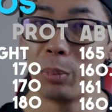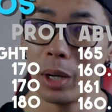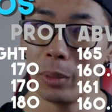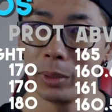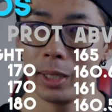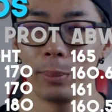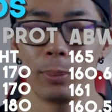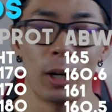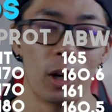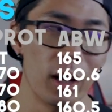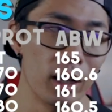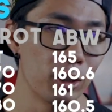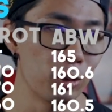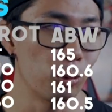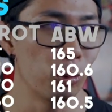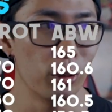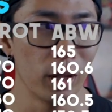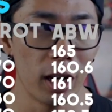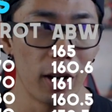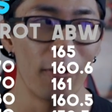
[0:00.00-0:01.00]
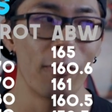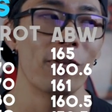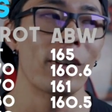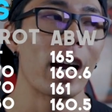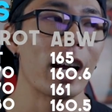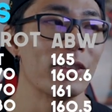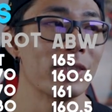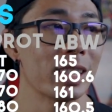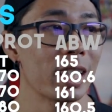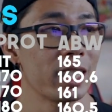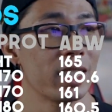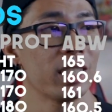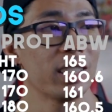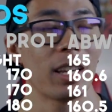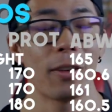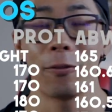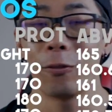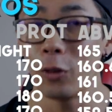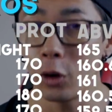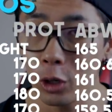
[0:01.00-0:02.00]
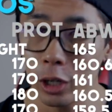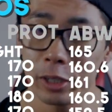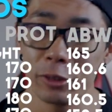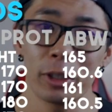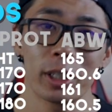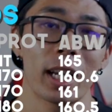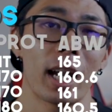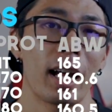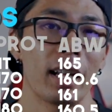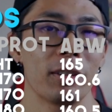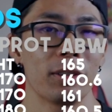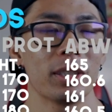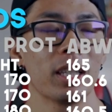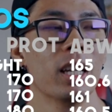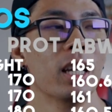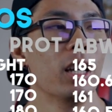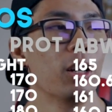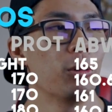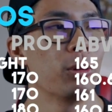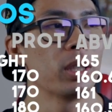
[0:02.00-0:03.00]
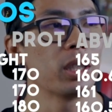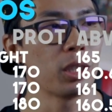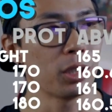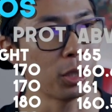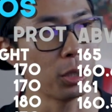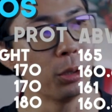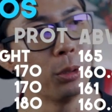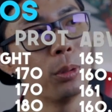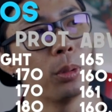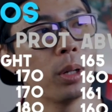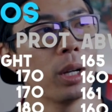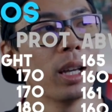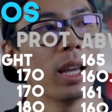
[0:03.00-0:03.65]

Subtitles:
bumped up as well, 5 sessions at 400 calories with 2